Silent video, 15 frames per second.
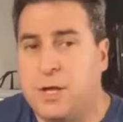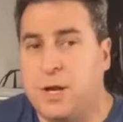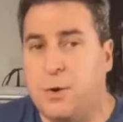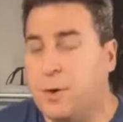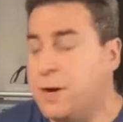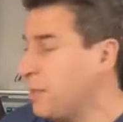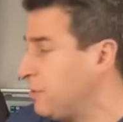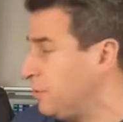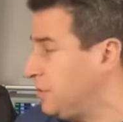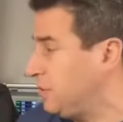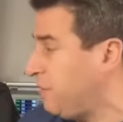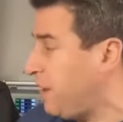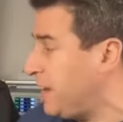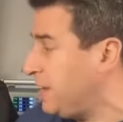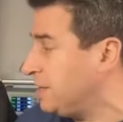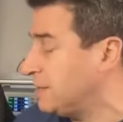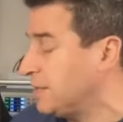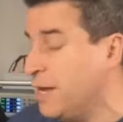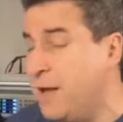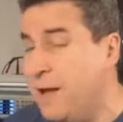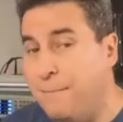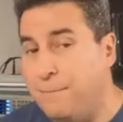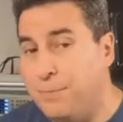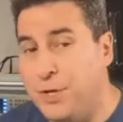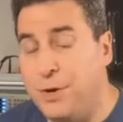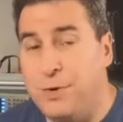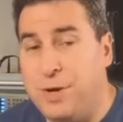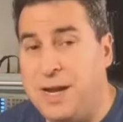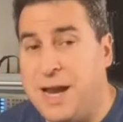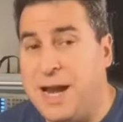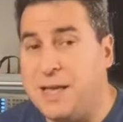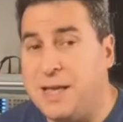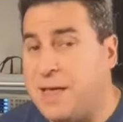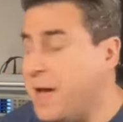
you know, another device, you don't need any